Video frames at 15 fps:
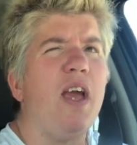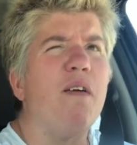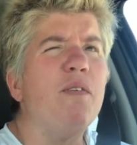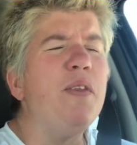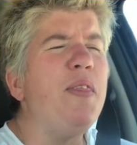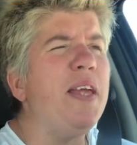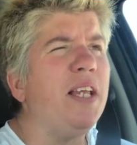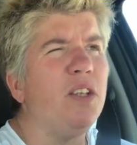
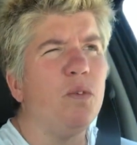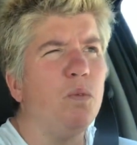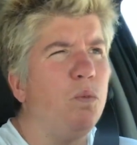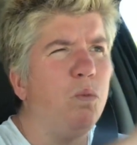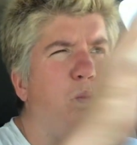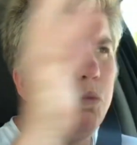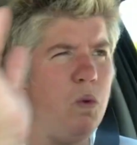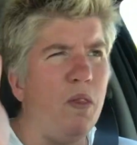everything's
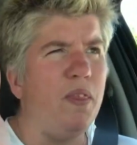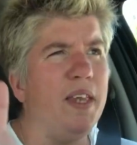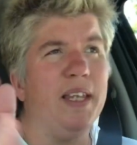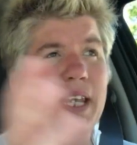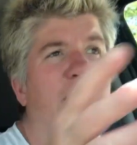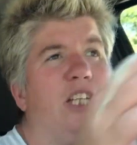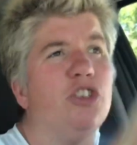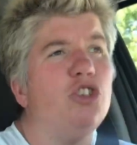
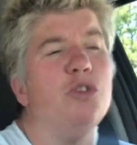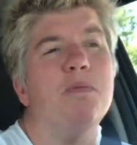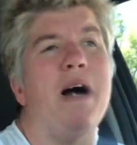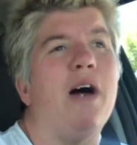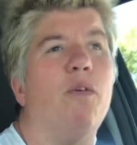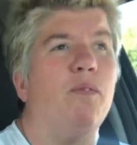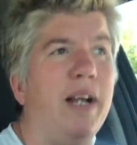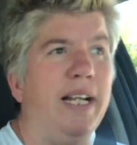within like a
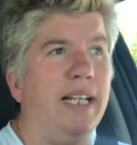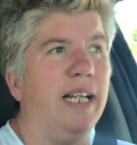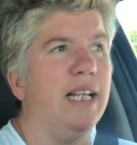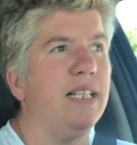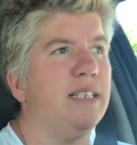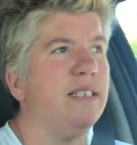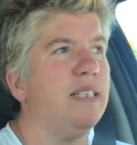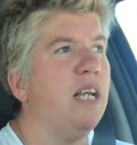2-mile
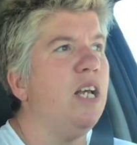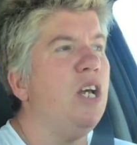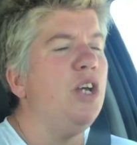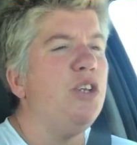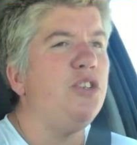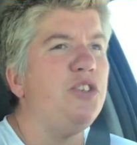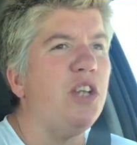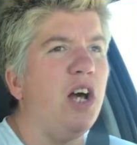radius.
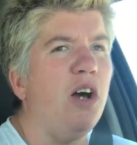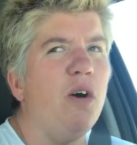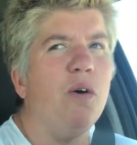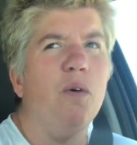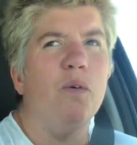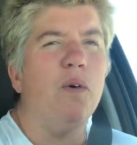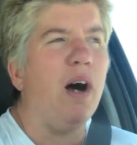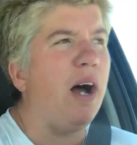
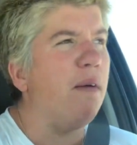So